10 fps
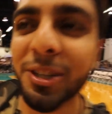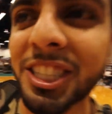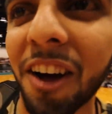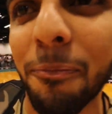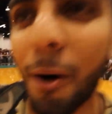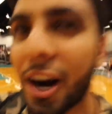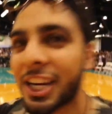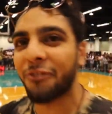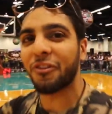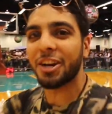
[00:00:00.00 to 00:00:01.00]
to self park.
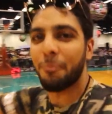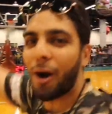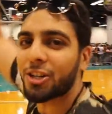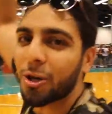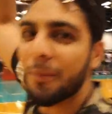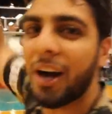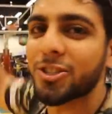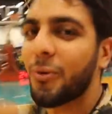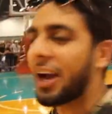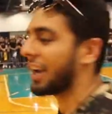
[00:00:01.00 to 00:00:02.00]
He freaking parked three miles
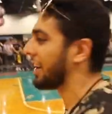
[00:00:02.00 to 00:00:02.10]
away.